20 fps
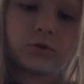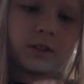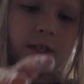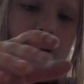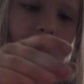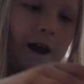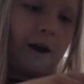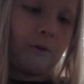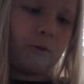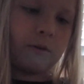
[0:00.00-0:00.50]

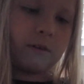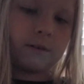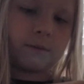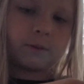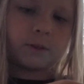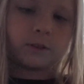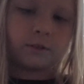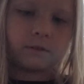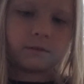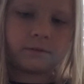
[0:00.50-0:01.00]
tower of
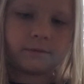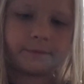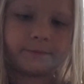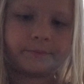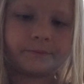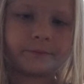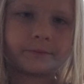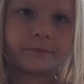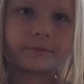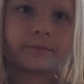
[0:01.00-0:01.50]
it.
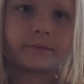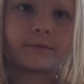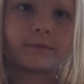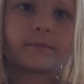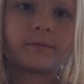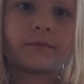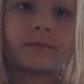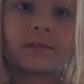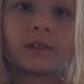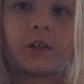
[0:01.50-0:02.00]

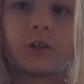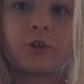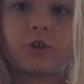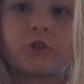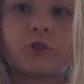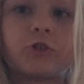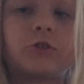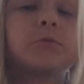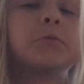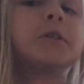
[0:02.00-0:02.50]
I'll
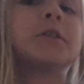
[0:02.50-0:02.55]
show you my